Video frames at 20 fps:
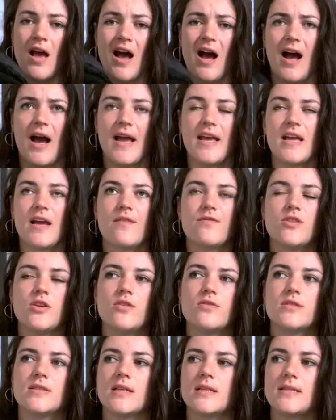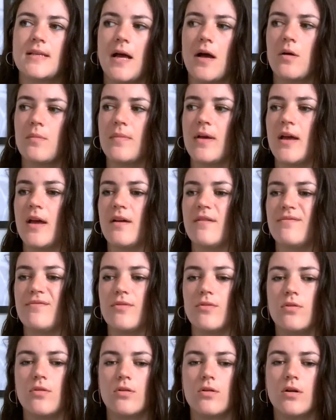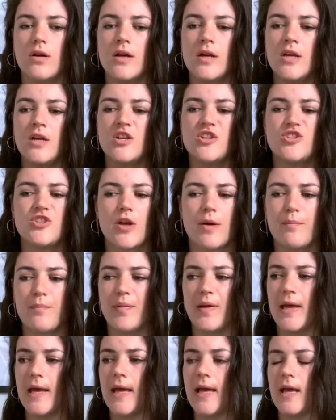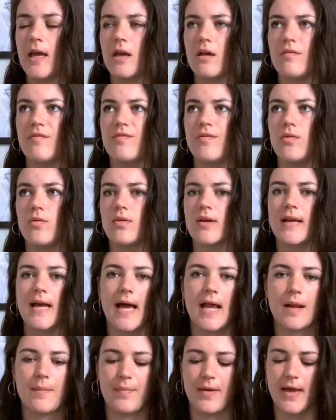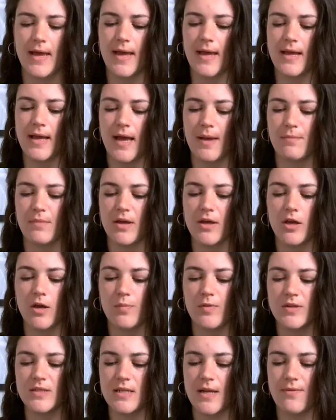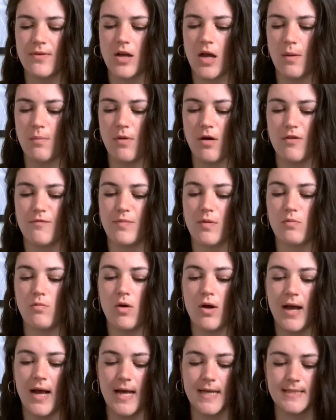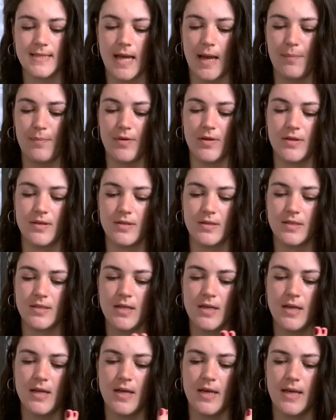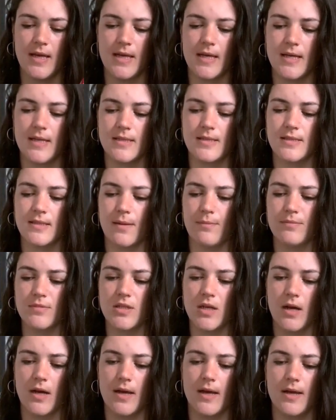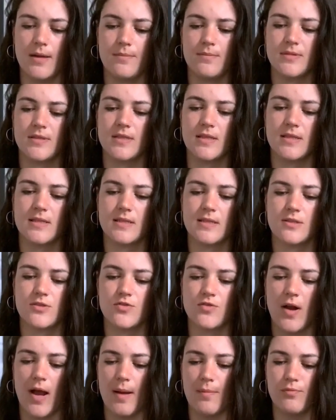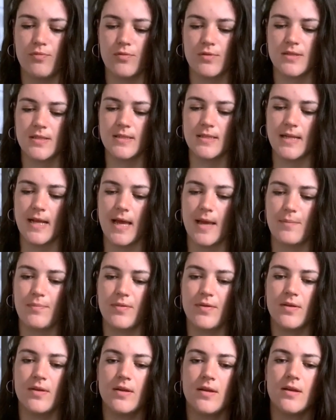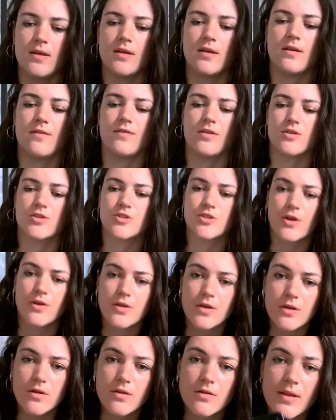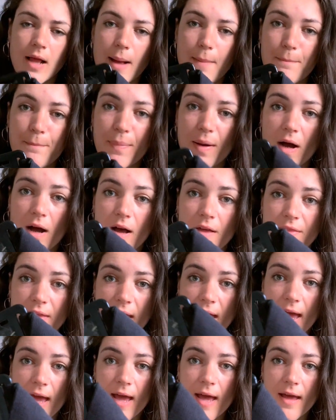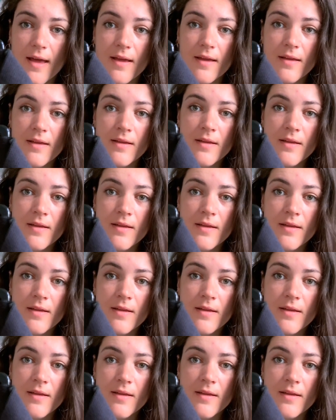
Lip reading: I have used this helmet for jumping, for galloping, and my GoPro's never come off. But what has happened is sometimes the strap will slip. I'll show you that bar there.